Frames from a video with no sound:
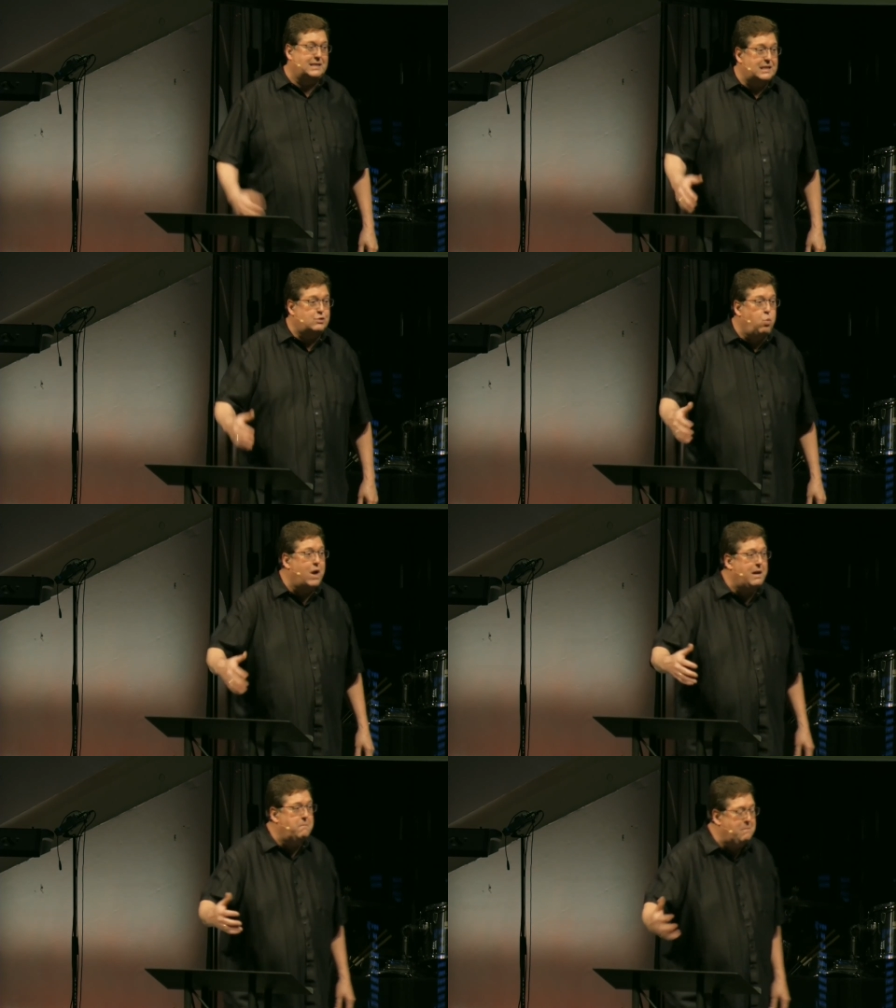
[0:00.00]
This is
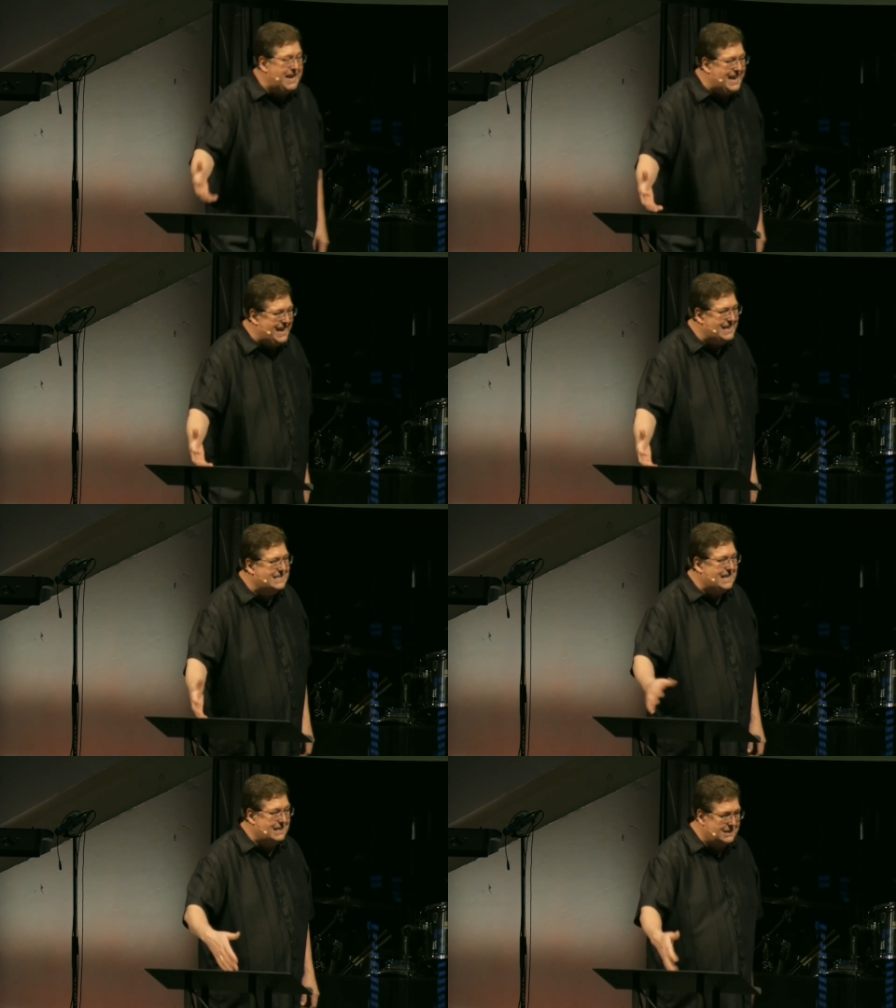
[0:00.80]
what it
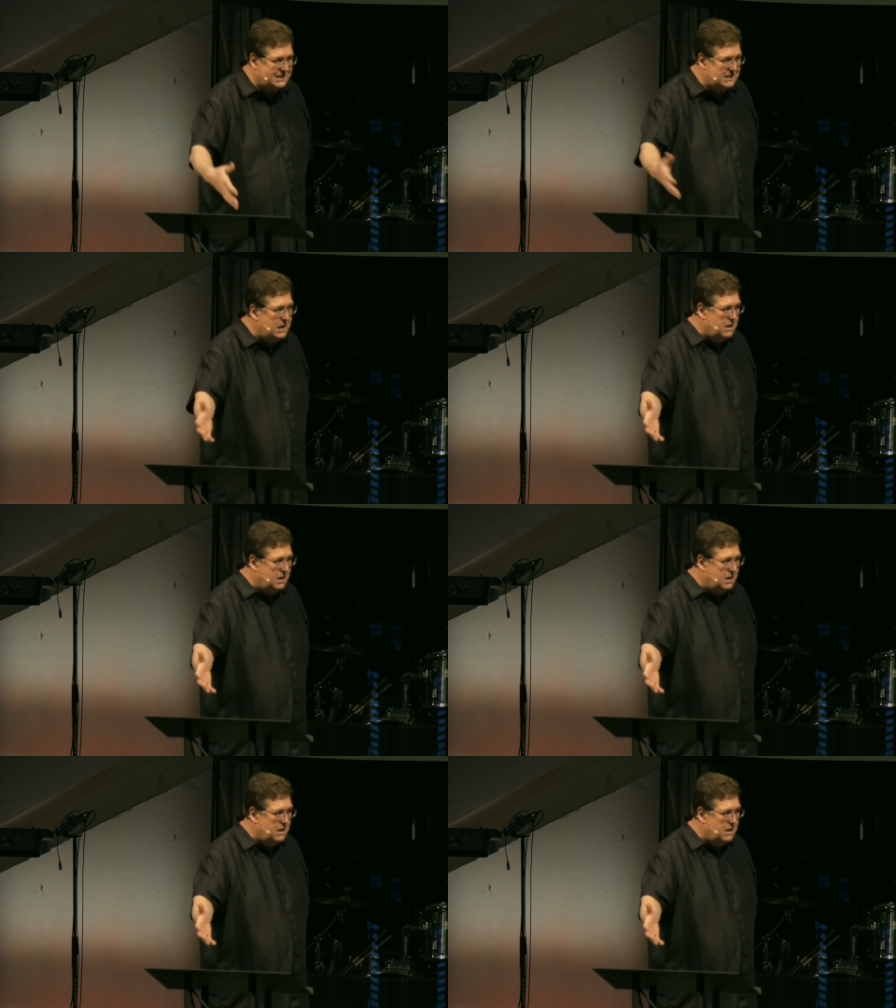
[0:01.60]
means in this